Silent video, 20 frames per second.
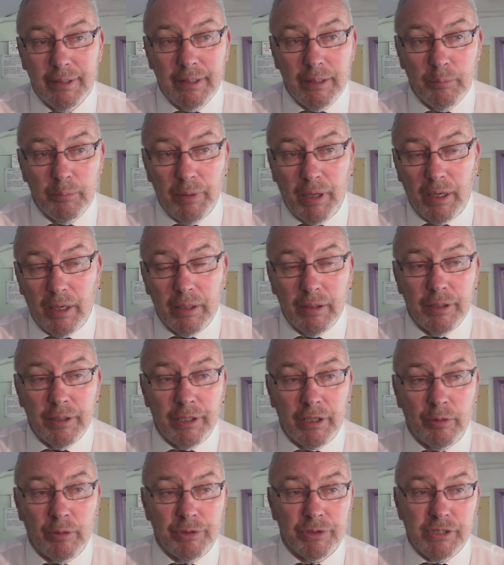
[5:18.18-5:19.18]
But
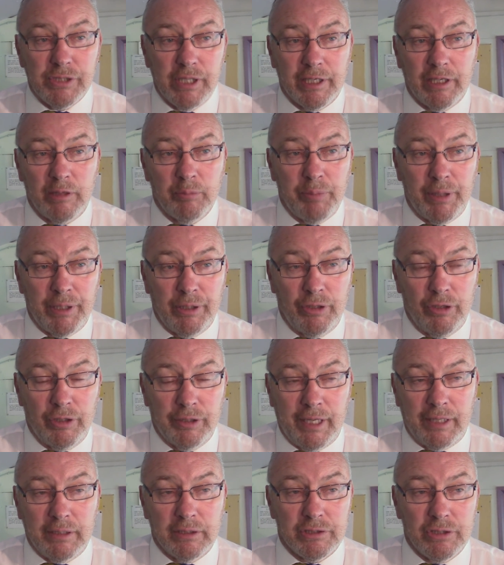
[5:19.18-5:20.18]
you're taking Ben Hurd
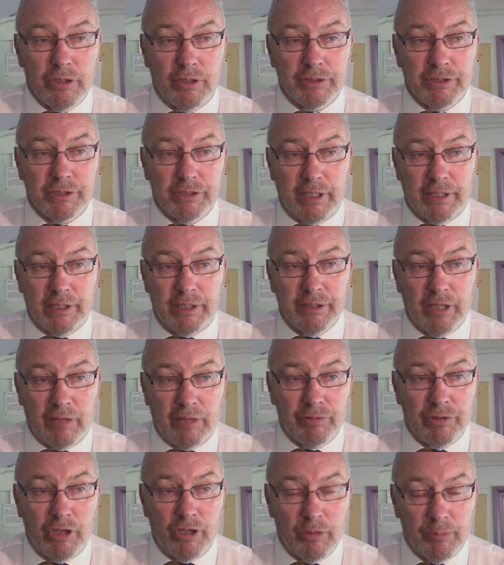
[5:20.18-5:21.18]
out the side, you're taking
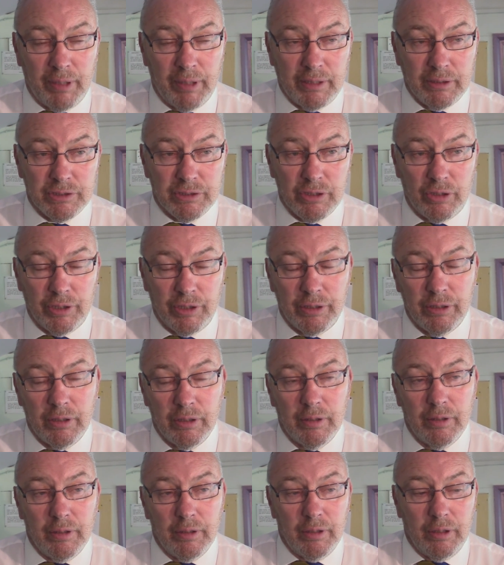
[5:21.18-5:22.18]
David Noble out the side.
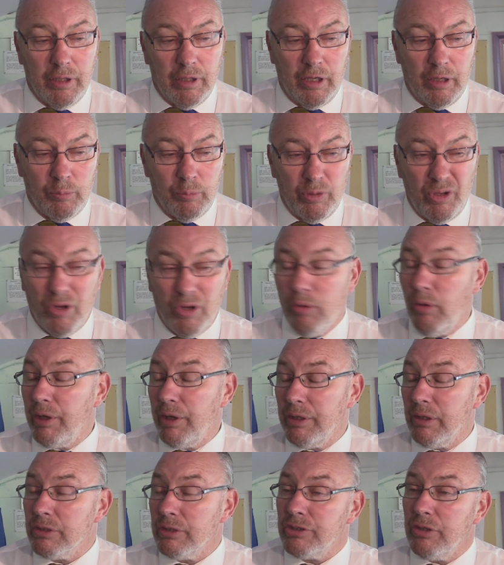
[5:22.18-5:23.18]
We are quite a
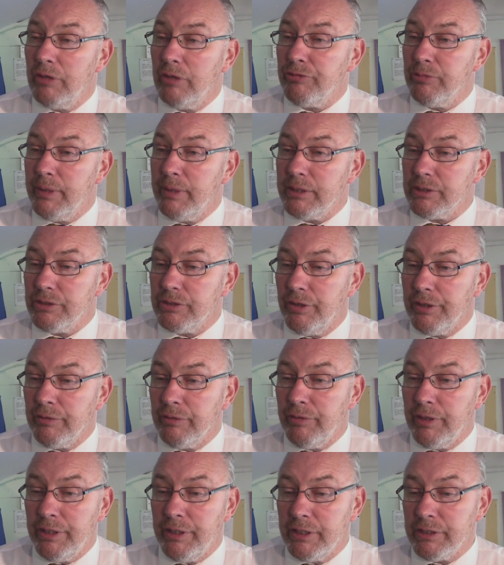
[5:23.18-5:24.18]
young side from that side
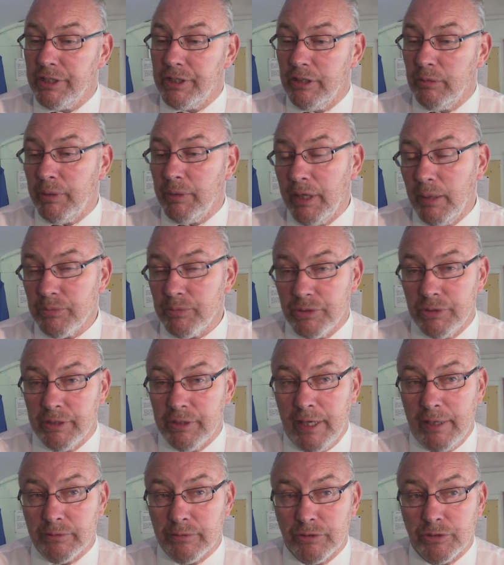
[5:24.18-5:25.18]
of it, and there's going to be ups and
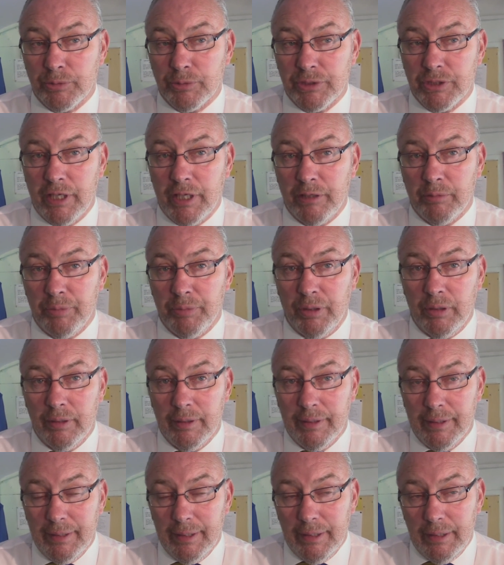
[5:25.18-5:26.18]
downs, as we said. But
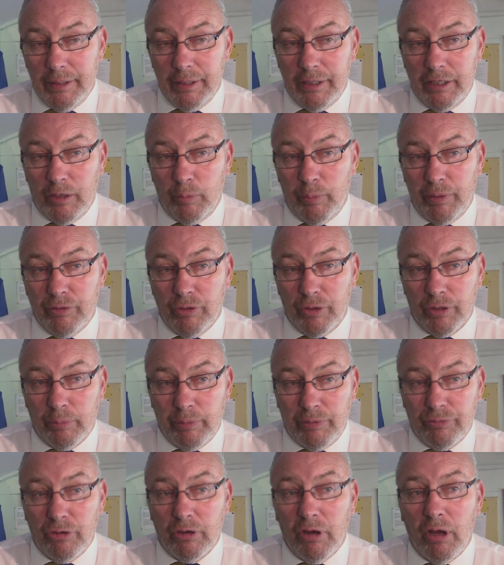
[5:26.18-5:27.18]
we've got
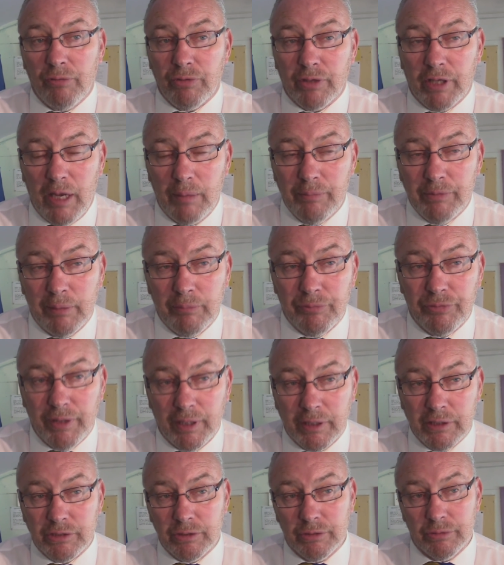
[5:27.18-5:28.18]
to overcome them
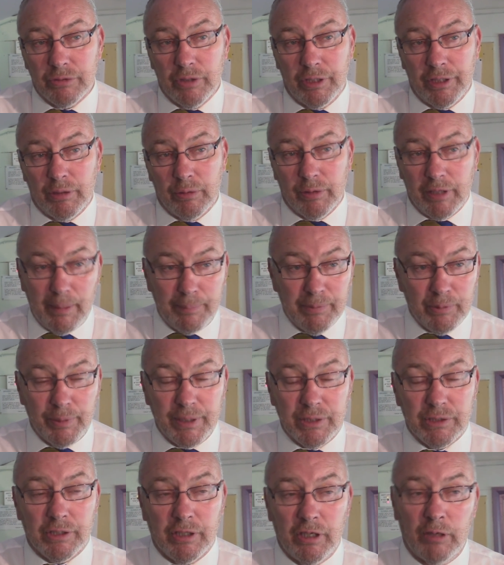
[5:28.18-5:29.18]
things. And a couple of
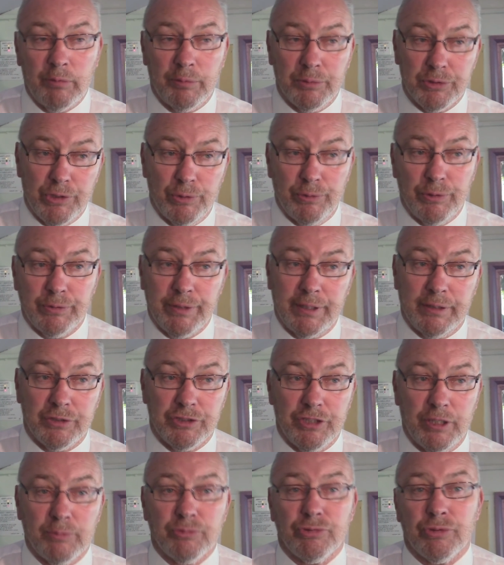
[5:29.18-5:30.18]
weeks ago we were 2-0 down at
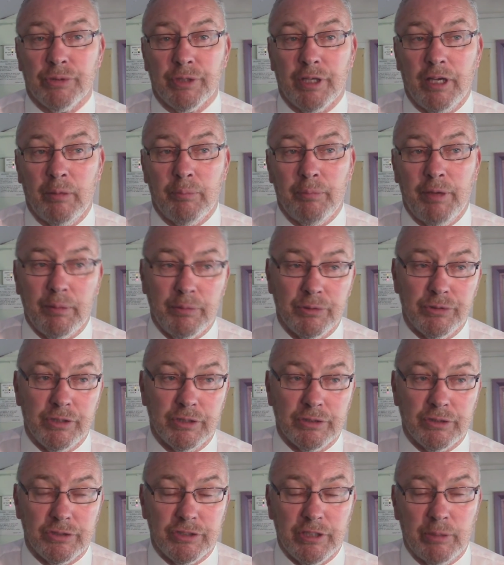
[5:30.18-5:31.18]
Chelmsford and come back with,
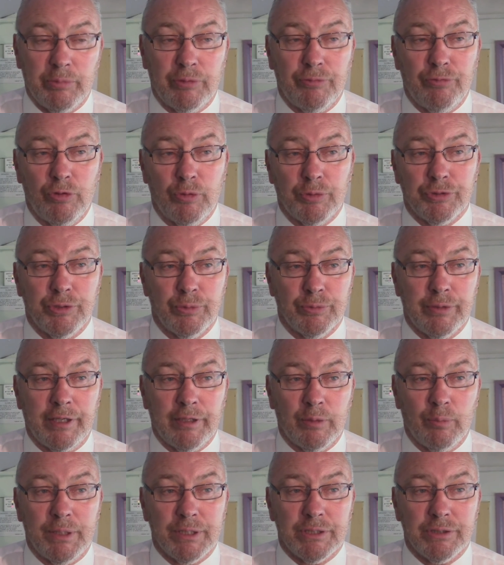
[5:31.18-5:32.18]
as I said before, 2-0 down
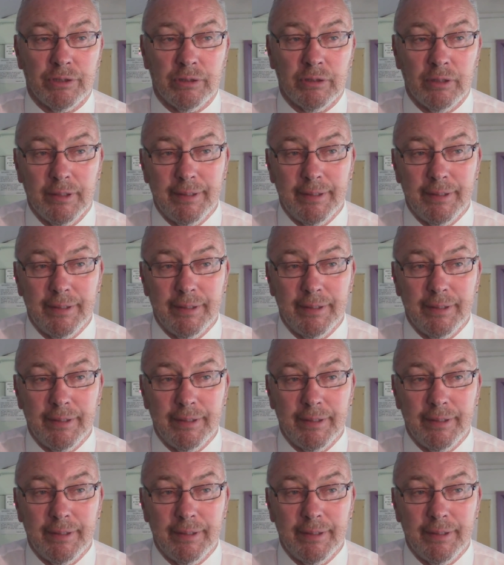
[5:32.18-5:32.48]
at Weston.